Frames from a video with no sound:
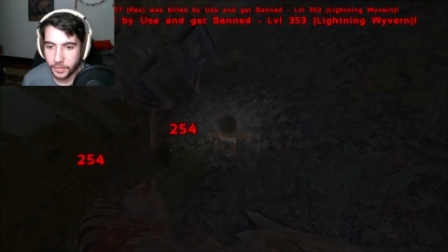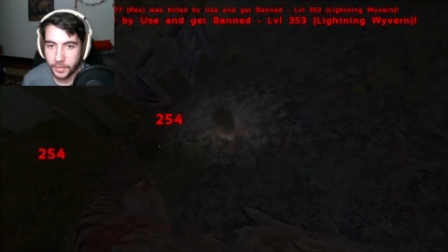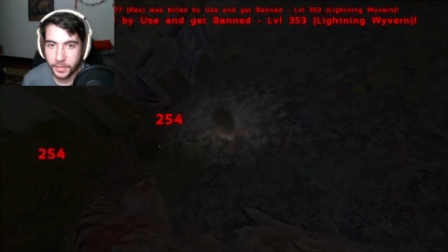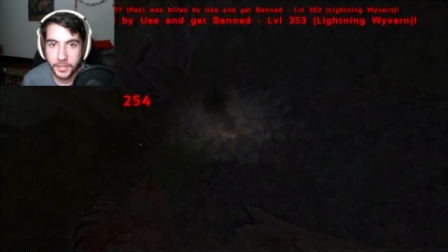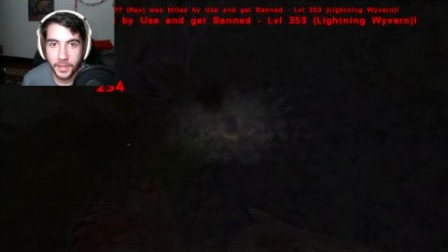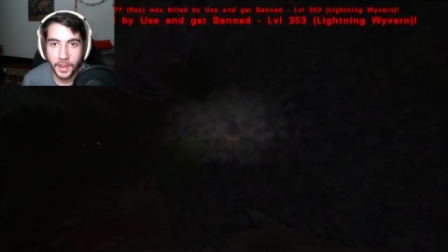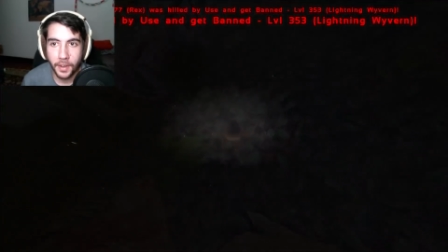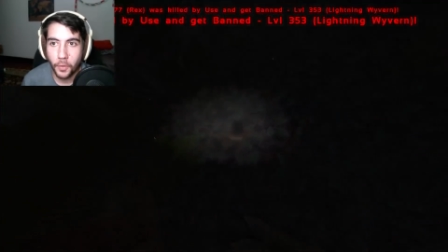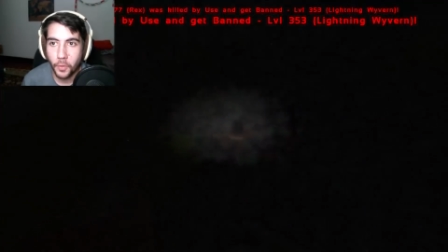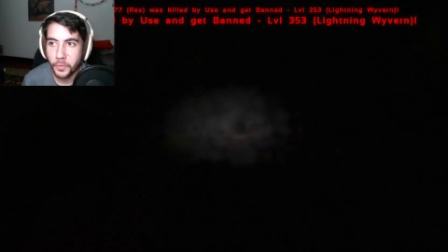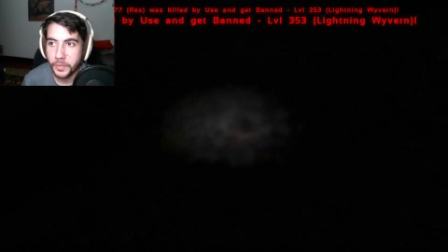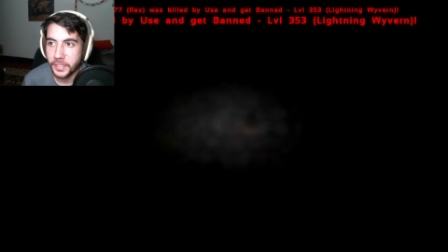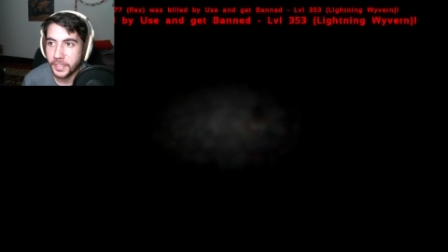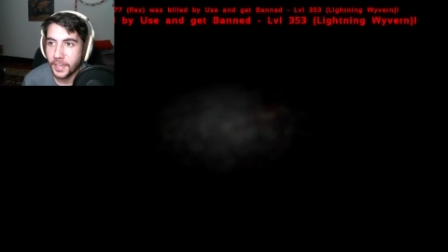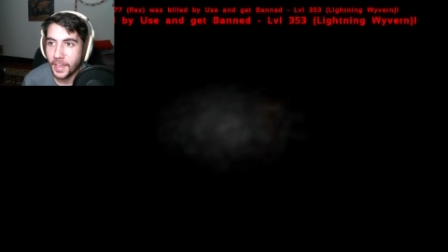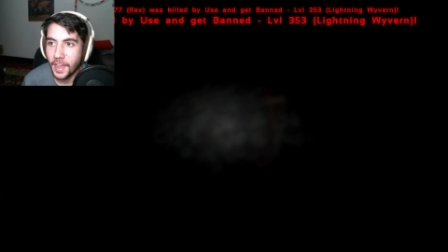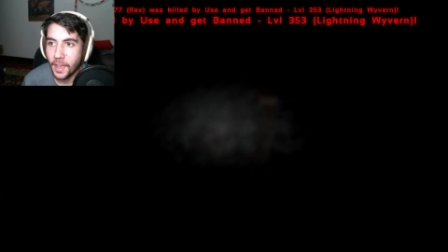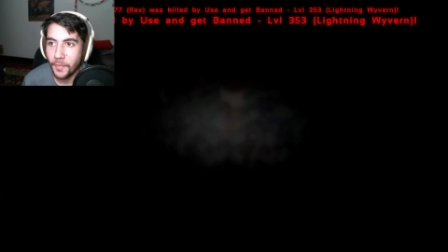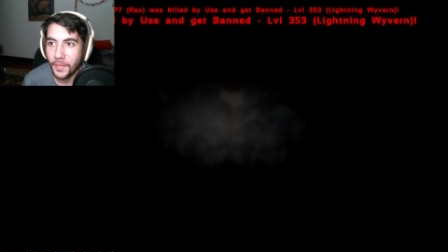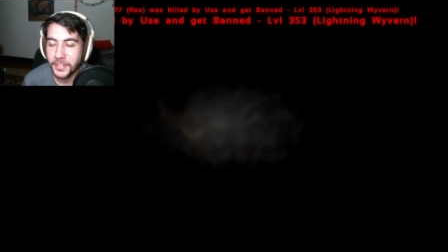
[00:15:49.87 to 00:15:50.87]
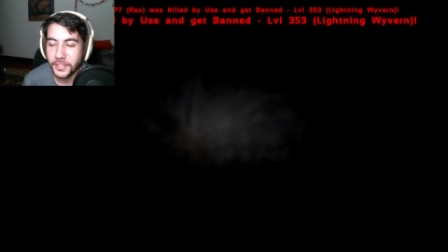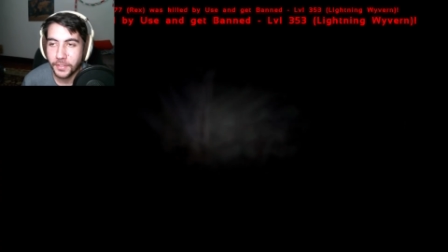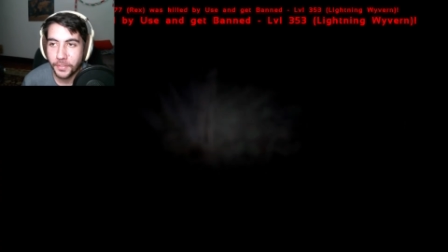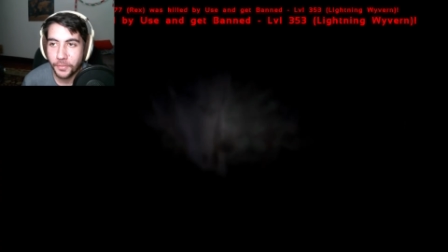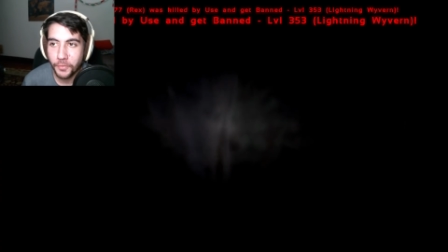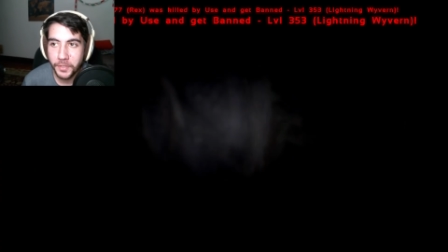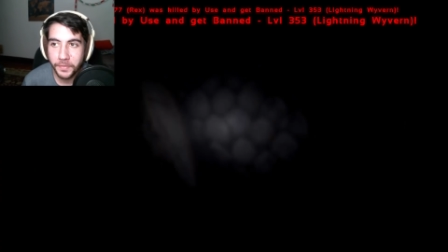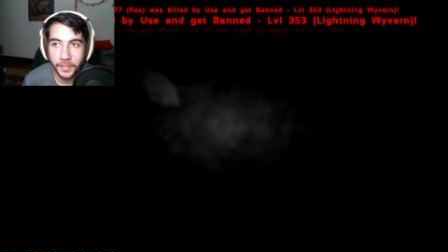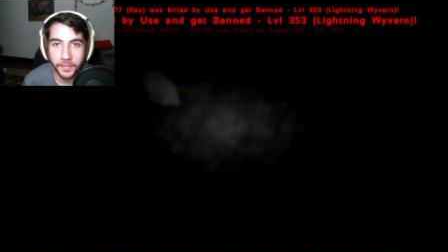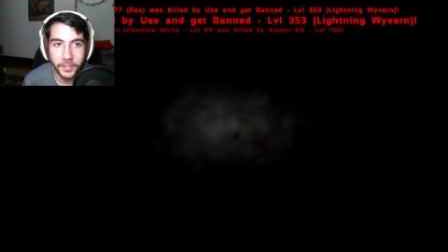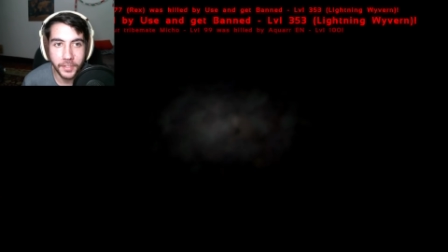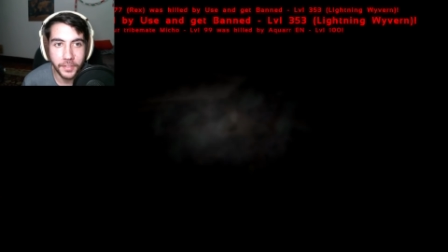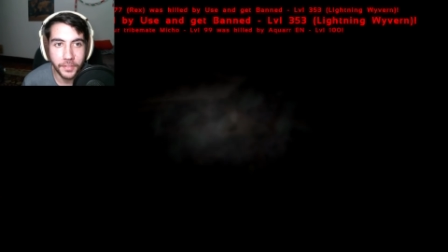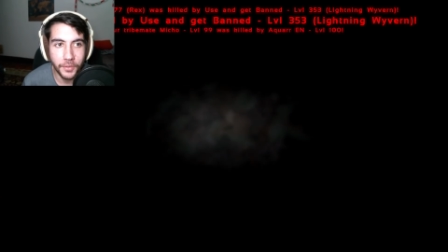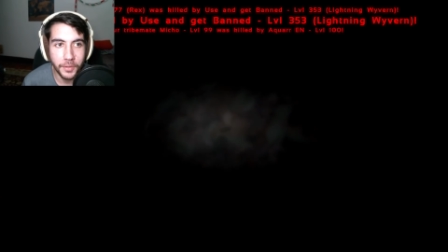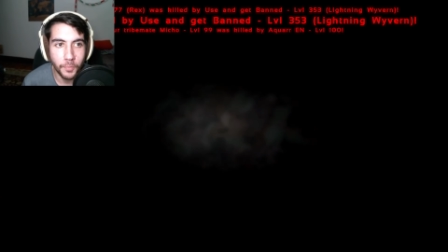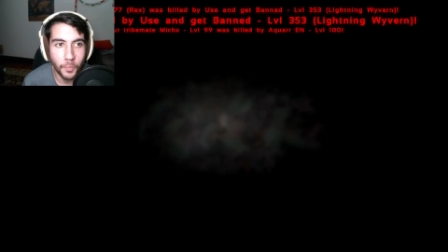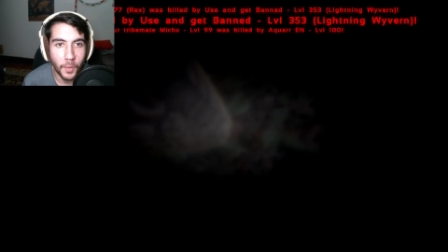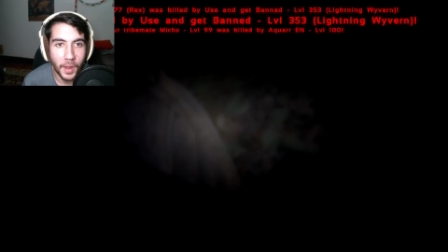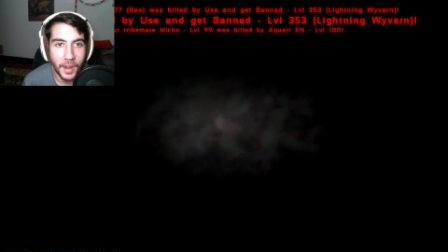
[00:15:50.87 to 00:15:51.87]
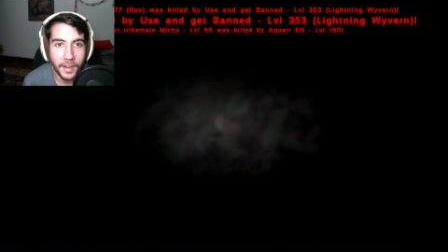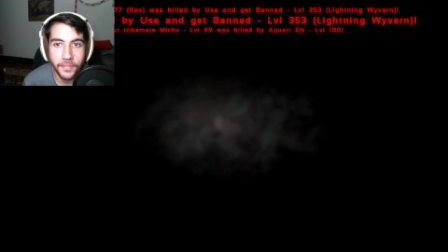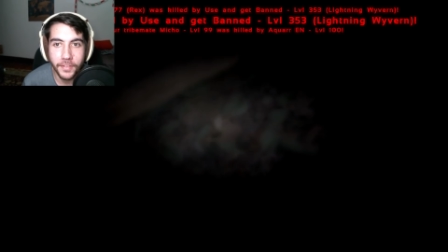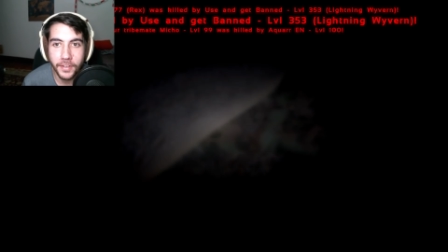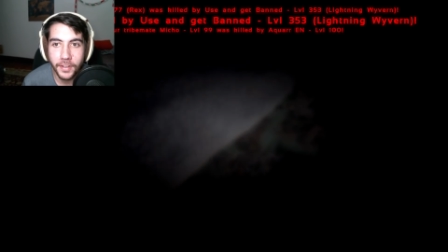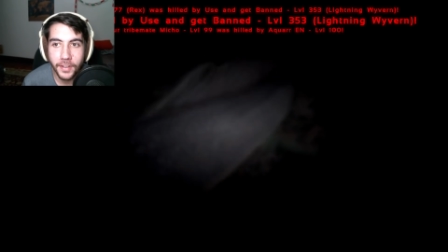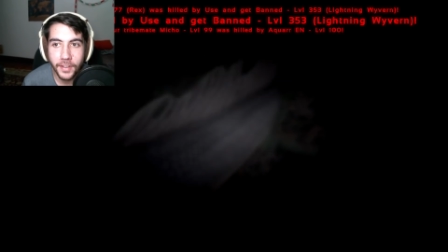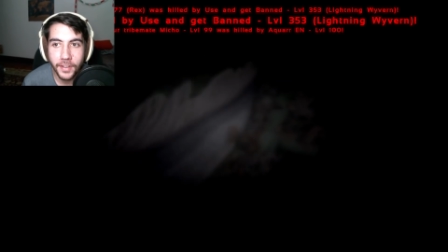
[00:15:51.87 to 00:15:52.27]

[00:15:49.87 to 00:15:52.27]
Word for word: die. Holy cow, that's a 353 wyvern.